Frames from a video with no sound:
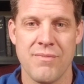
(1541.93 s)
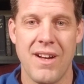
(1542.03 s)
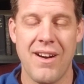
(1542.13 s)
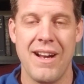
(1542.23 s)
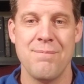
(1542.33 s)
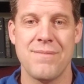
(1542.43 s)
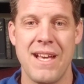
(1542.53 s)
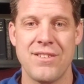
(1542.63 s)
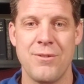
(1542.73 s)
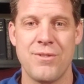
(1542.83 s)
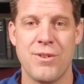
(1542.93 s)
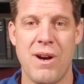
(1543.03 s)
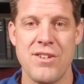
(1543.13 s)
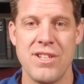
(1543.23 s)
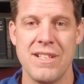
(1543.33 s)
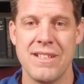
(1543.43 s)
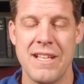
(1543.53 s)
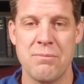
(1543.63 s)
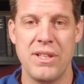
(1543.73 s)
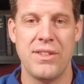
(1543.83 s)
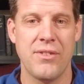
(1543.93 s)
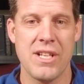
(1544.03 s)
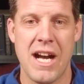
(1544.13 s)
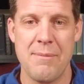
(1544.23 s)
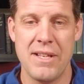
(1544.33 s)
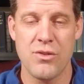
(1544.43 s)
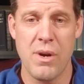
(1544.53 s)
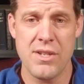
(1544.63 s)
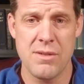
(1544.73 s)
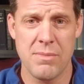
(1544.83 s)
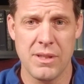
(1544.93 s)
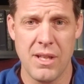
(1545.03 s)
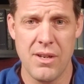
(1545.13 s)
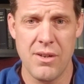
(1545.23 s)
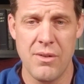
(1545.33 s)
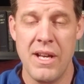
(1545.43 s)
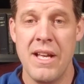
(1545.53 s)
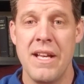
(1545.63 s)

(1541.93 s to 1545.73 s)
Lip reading: All right, thanks everyone for watching. Again, please leave a comment, question below.